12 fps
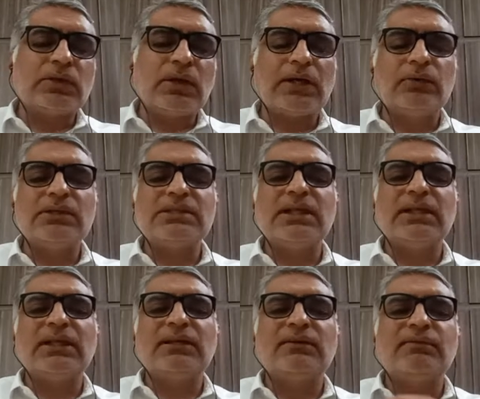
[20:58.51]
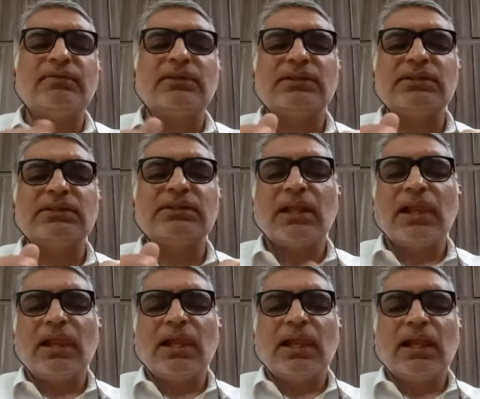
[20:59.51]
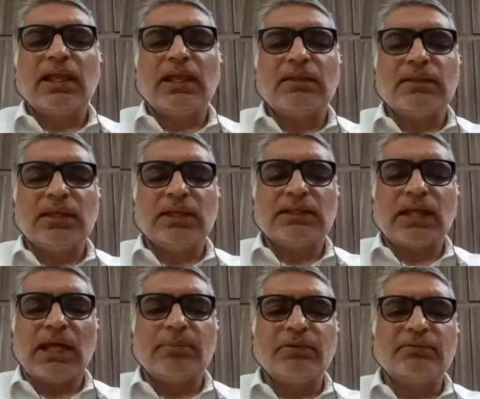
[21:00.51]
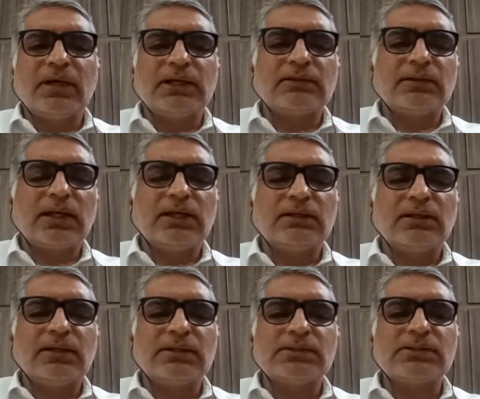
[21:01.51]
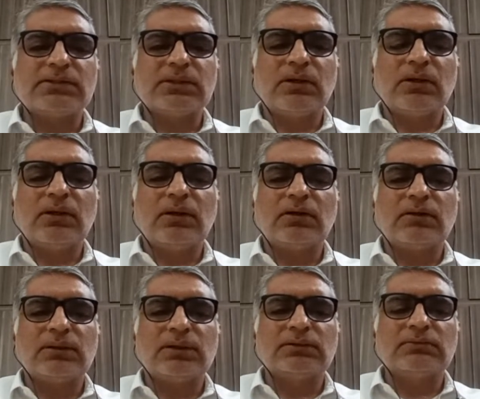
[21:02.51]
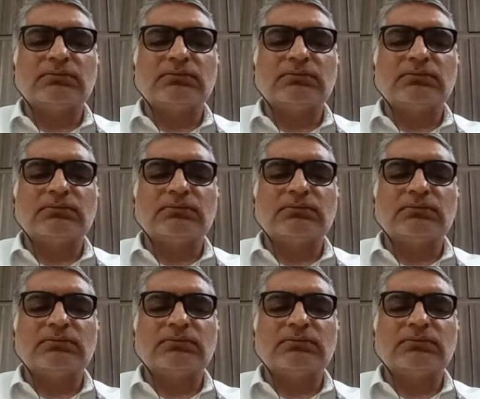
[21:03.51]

So I don't see any difference in the type of arthritis or